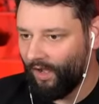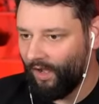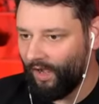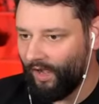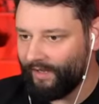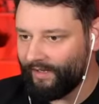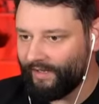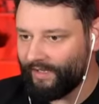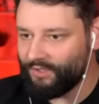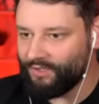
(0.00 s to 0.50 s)

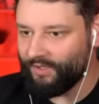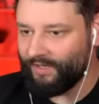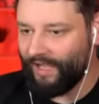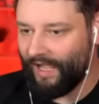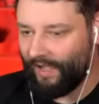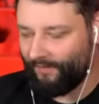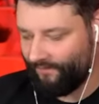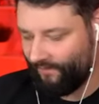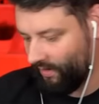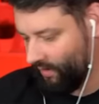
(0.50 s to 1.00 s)
I literally
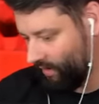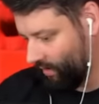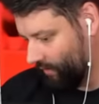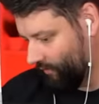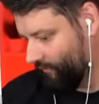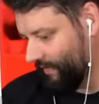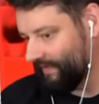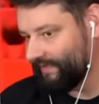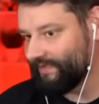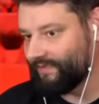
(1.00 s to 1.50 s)
have her
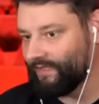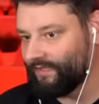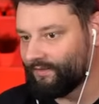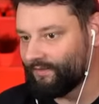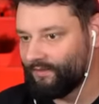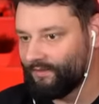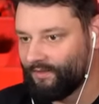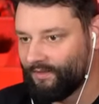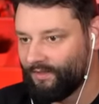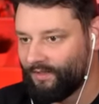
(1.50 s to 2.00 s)
arrested.
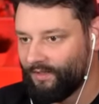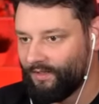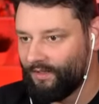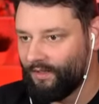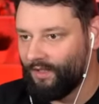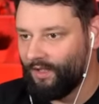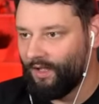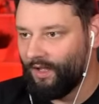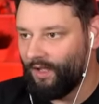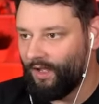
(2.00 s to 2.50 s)

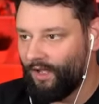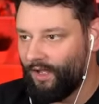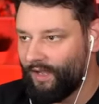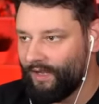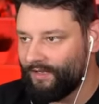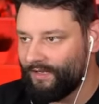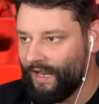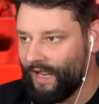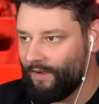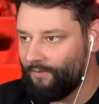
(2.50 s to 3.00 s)
I
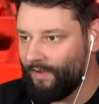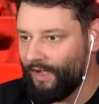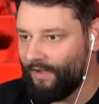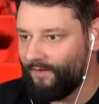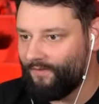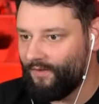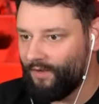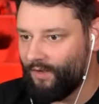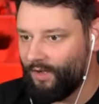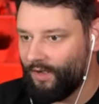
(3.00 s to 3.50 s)
now
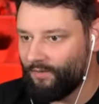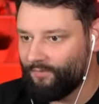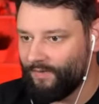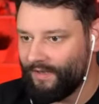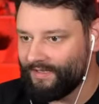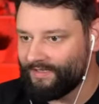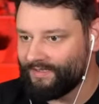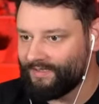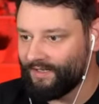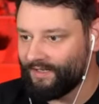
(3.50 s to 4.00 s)
have her
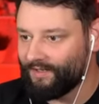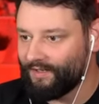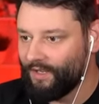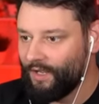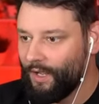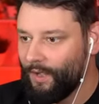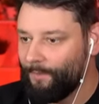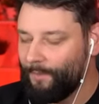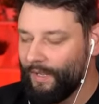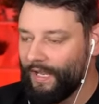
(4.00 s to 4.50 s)
arrested.
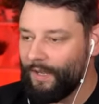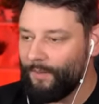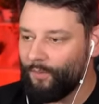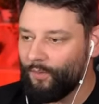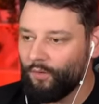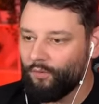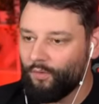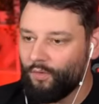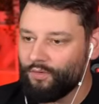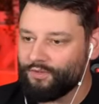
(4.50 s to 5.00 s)
People
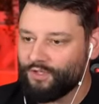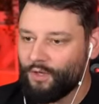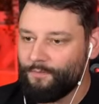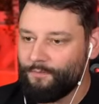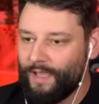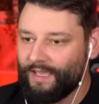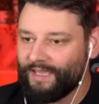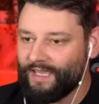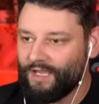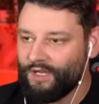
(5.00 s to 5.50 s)
are also
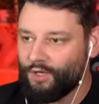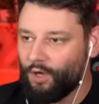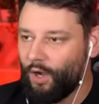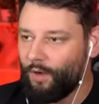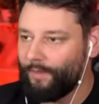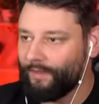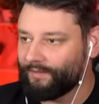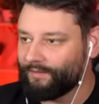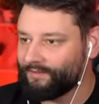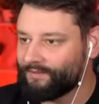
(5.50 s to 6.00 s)
making
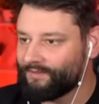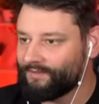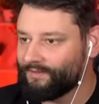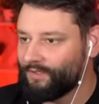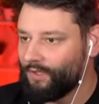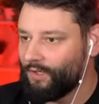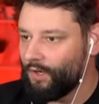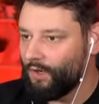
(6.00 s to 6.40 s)
comments.